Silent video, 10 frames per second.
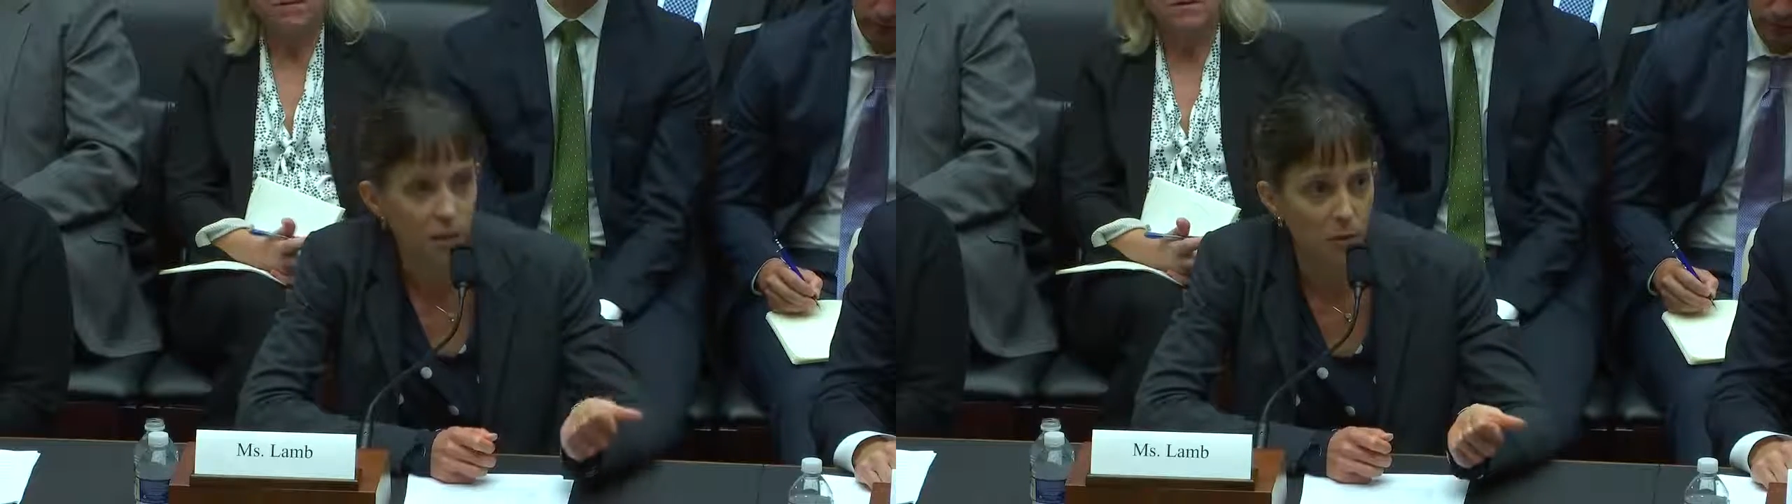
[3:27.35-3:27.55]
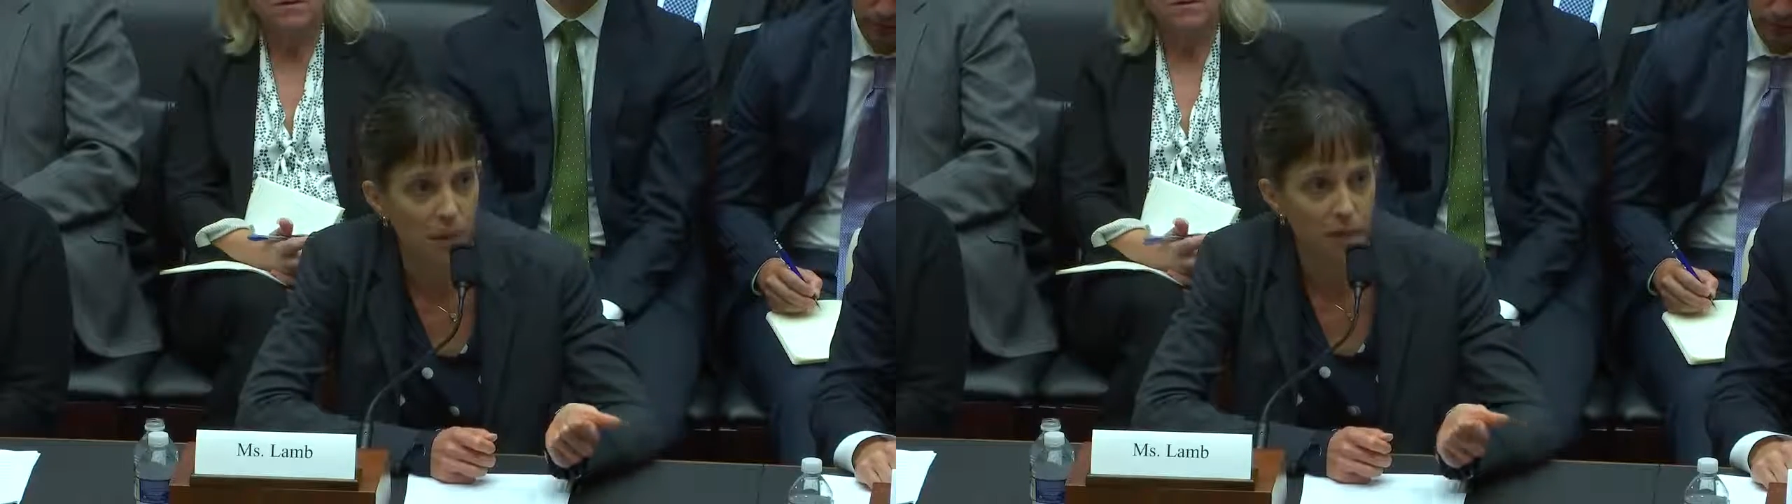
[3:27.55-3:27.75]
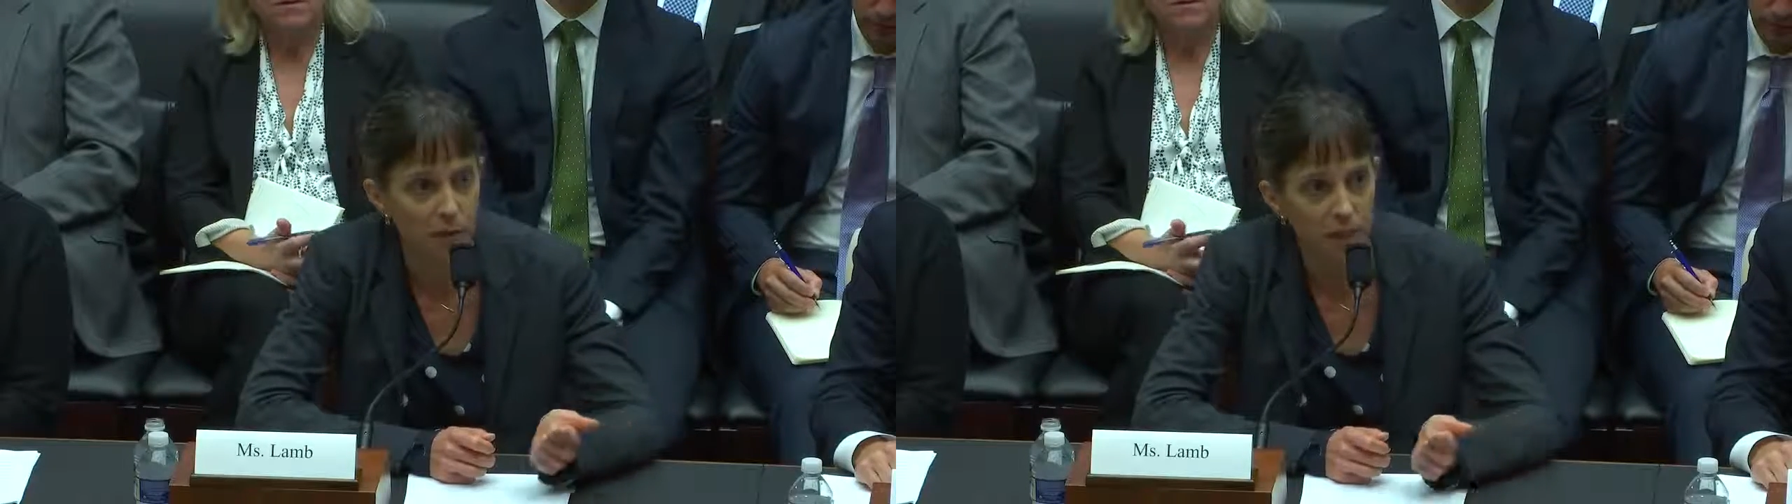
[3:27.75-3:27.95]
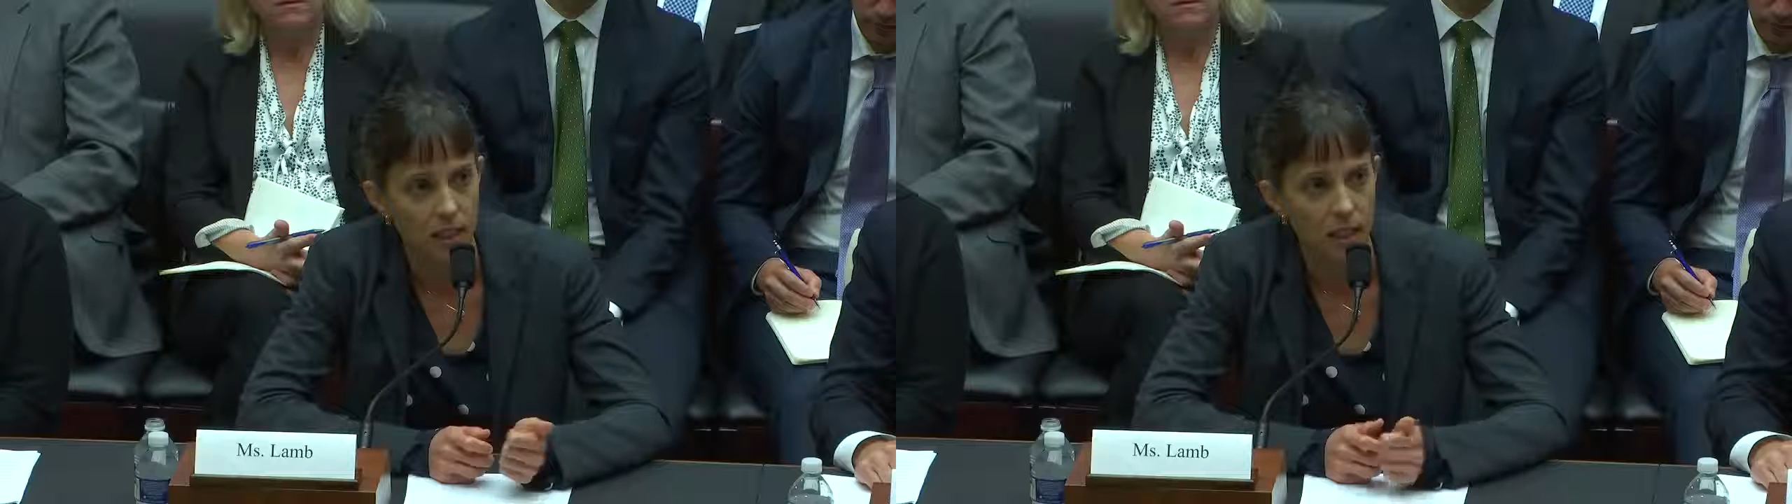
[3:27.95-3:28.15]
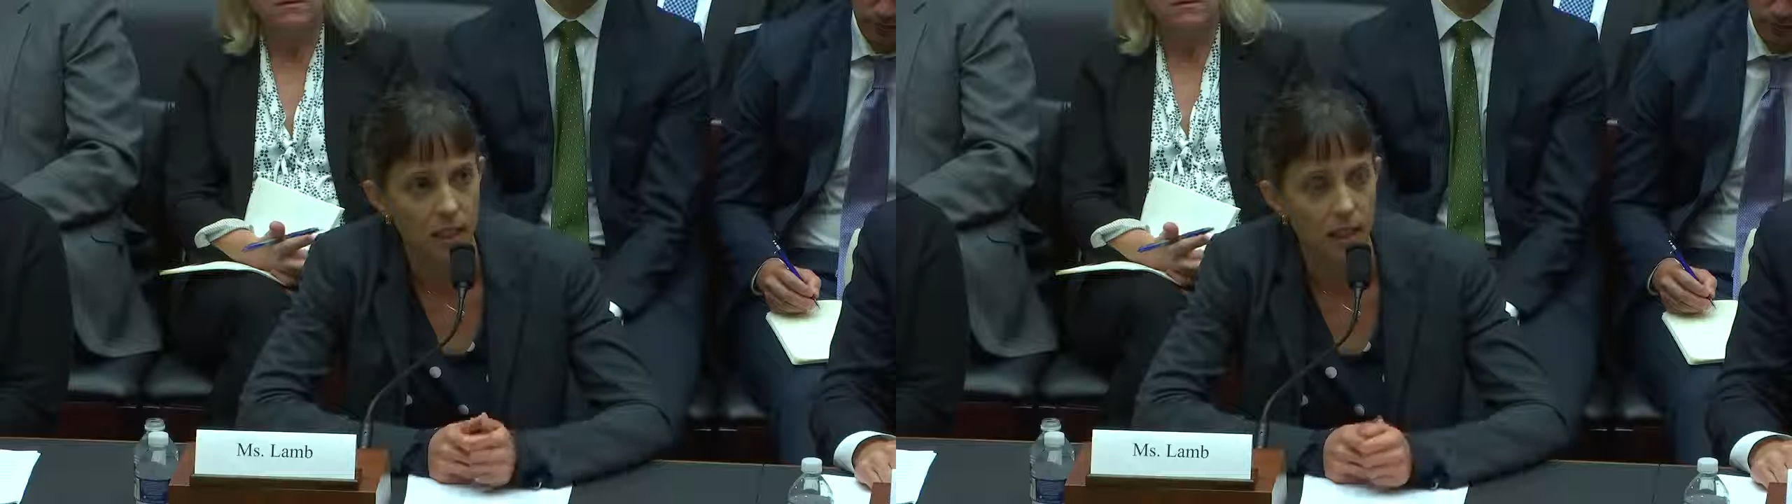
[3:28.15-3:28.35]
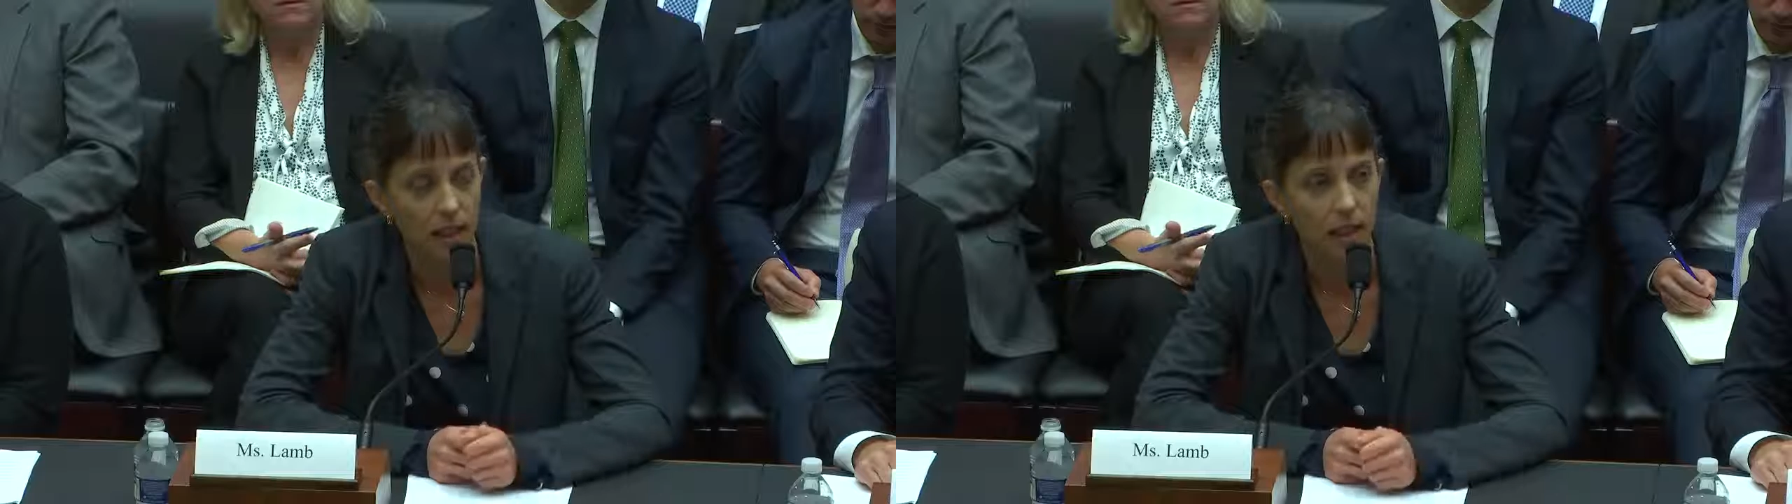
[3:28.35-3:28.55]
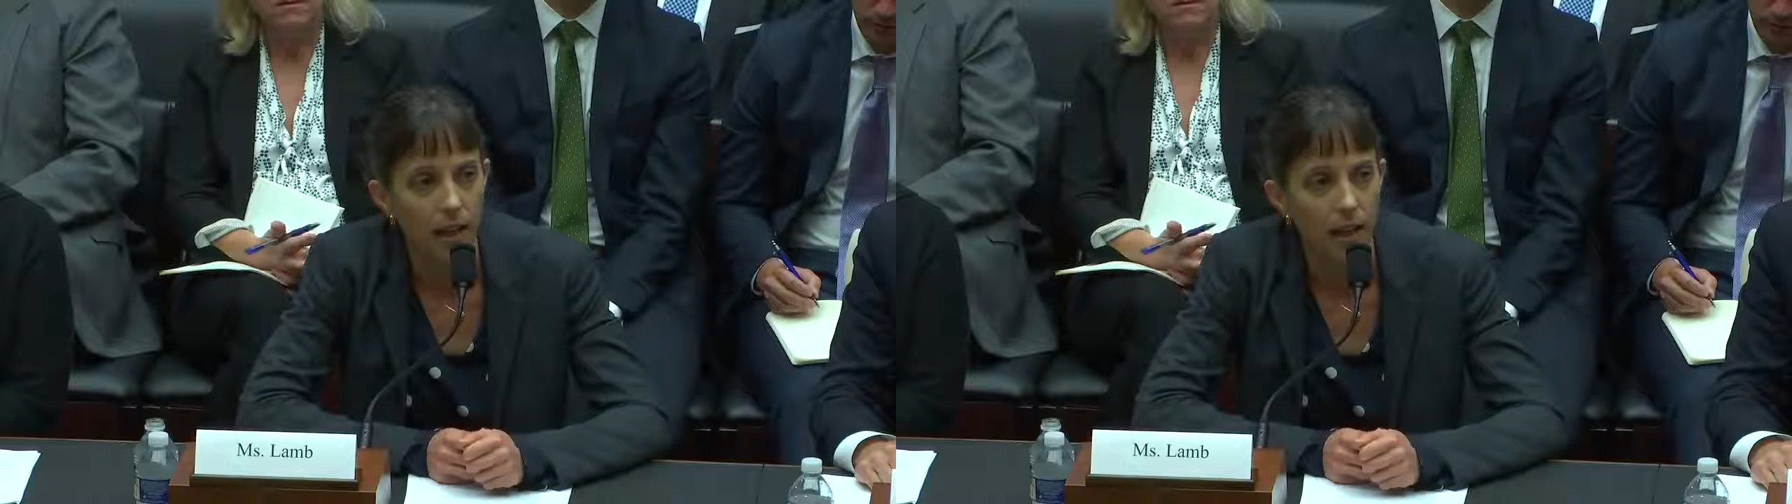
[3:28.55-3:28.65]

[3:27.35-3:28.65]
or washing machine